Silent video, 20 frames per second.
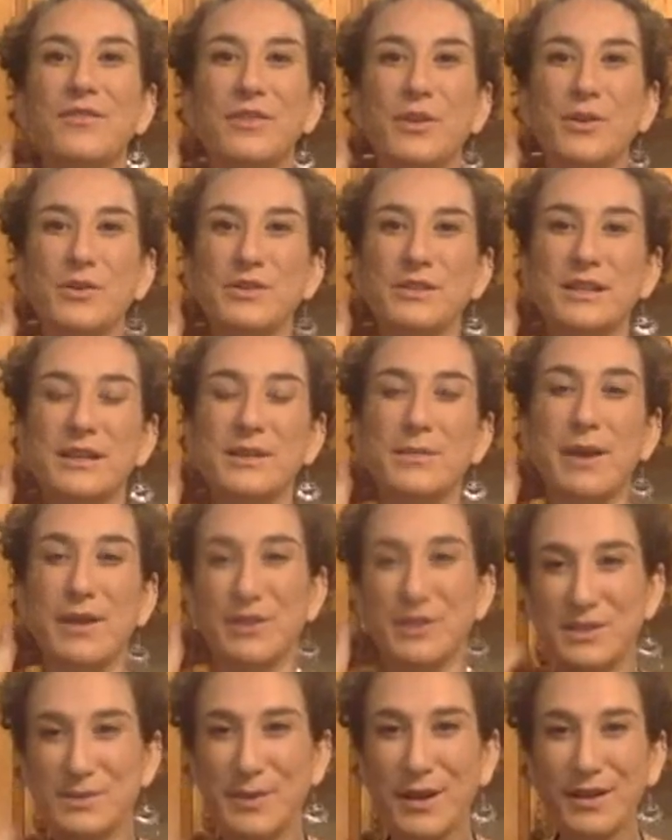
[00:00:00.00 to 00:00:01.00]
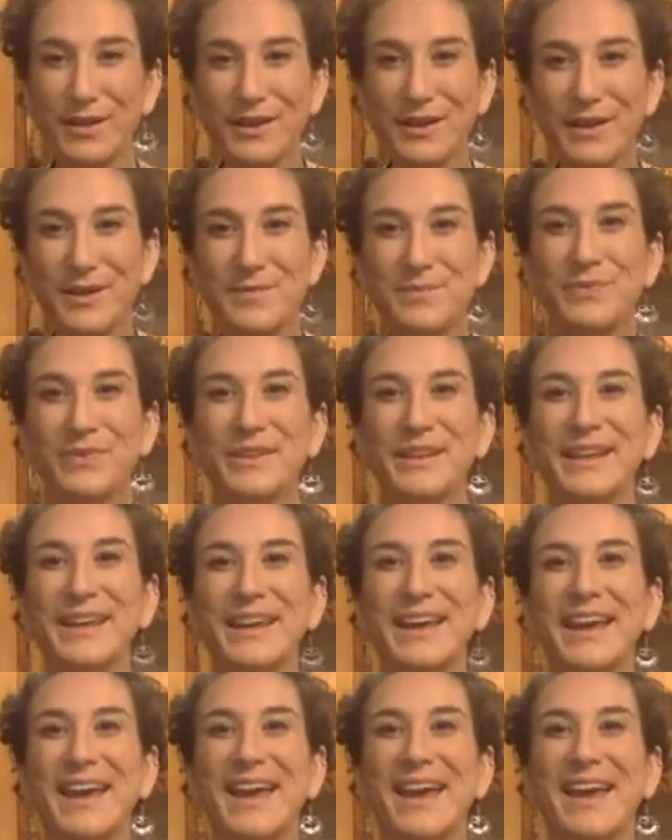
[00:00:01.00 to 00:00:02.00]
frozen mother's milk
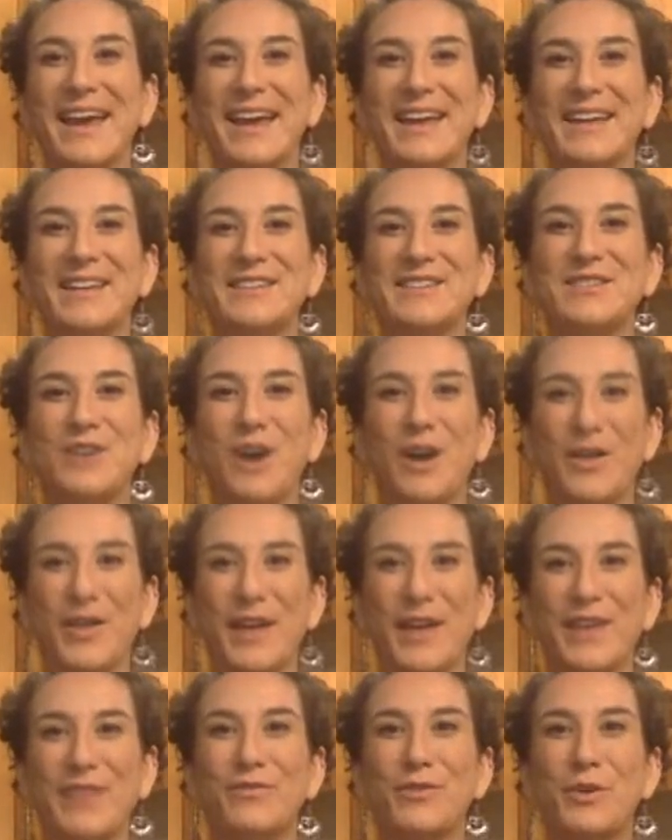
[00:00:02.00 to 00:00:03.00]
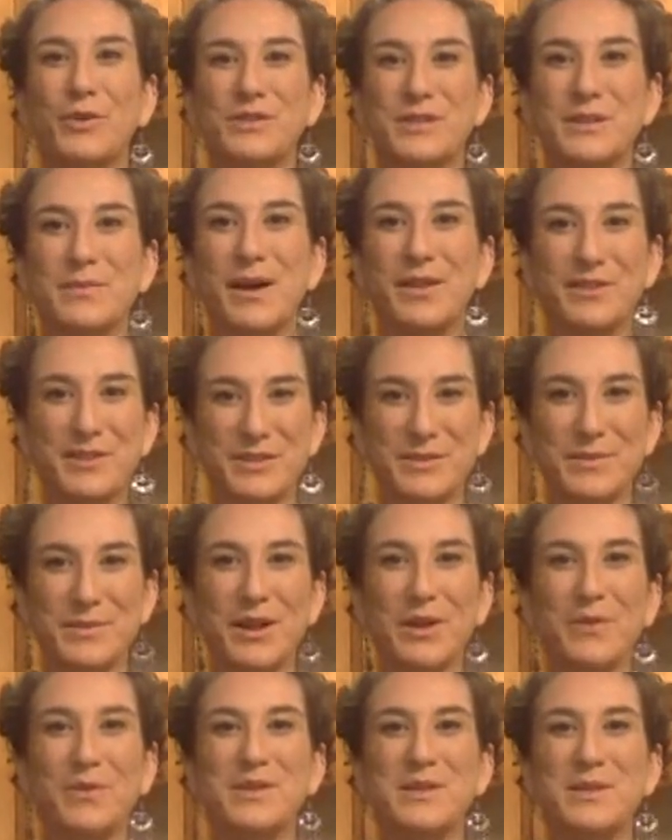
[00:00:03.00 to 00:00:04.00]
and saw that frozen mother's
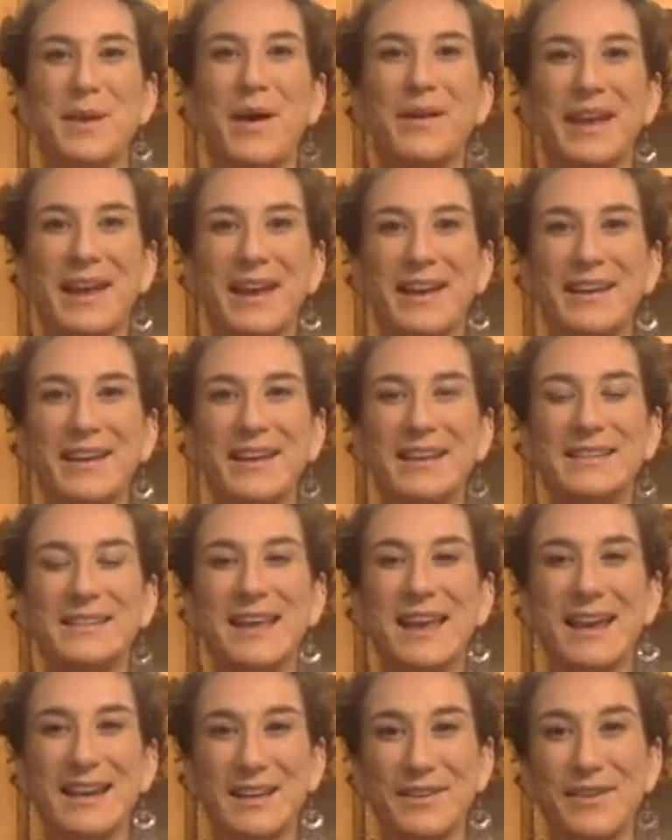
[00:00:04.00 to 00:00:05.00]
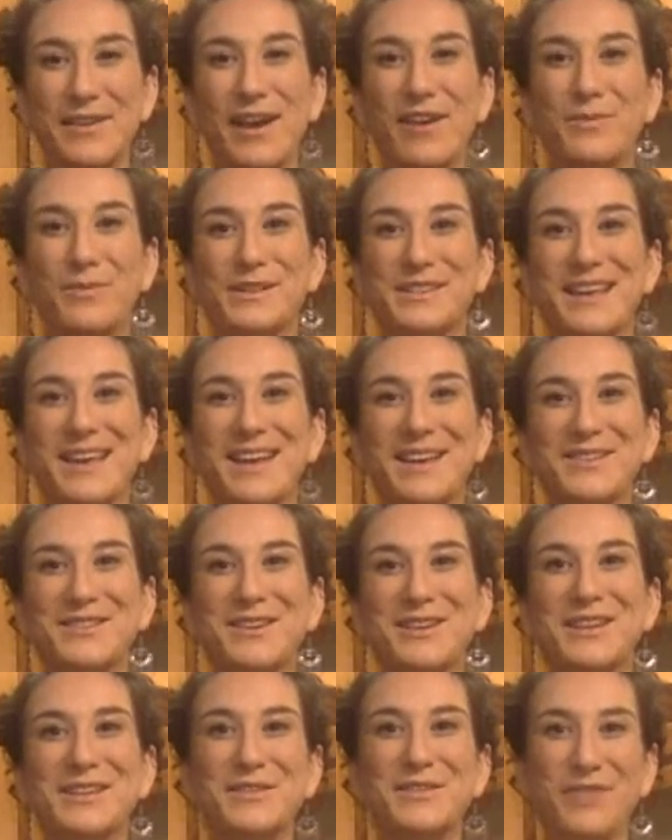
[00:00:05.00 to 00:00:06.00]
milk was about eighty to eighty-five percent as
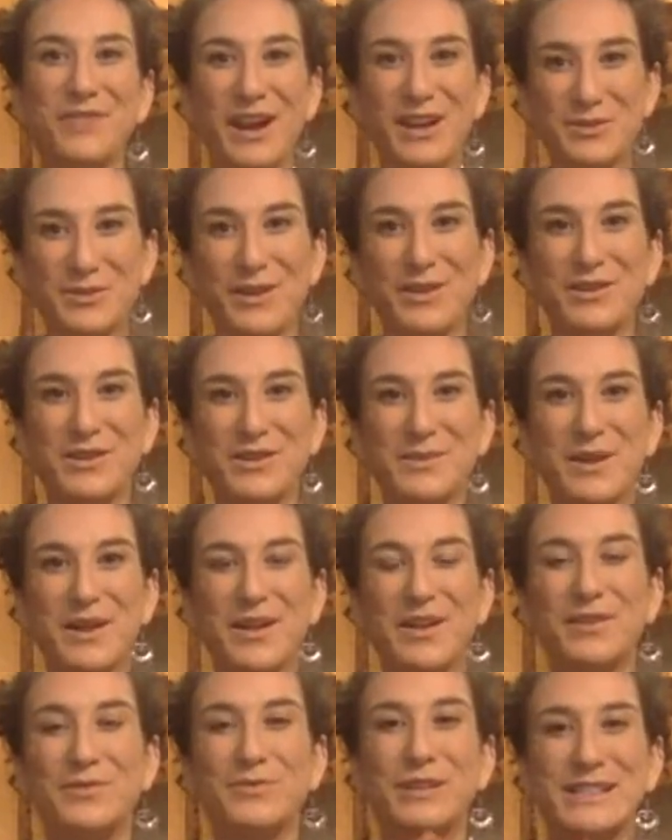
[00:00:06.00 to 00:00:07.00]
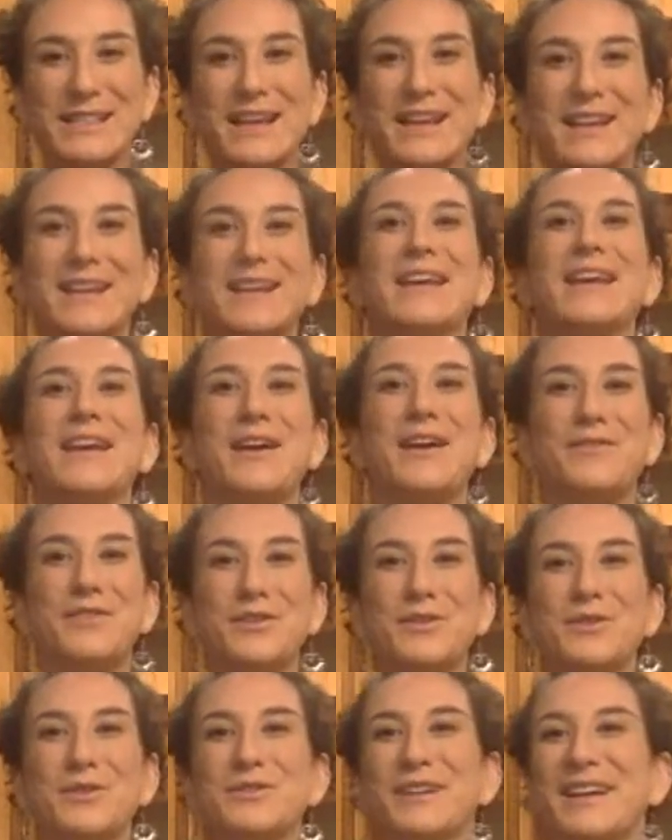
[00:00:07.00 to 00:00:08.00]
good as fresh mother's milk, retaining of the
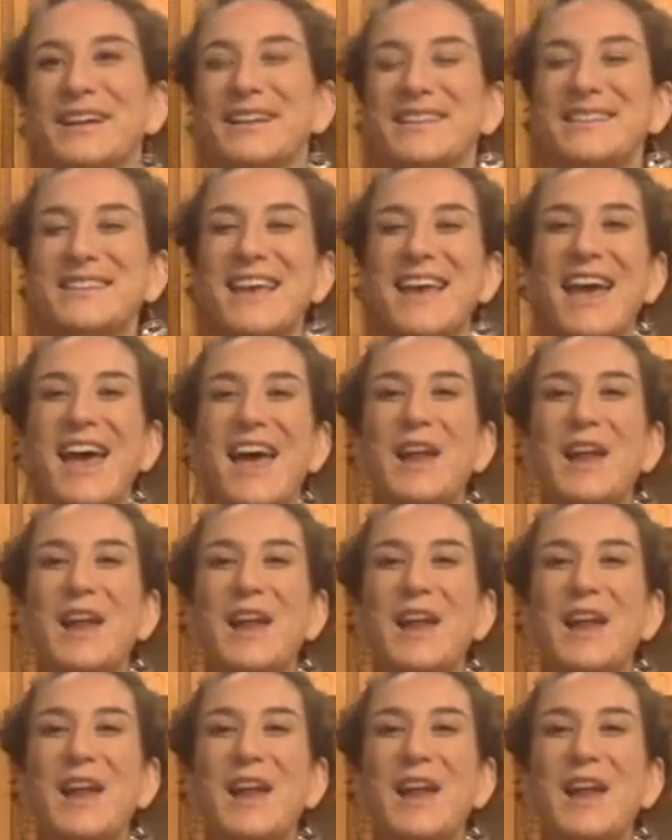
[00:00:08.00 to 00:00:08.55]
nutrients.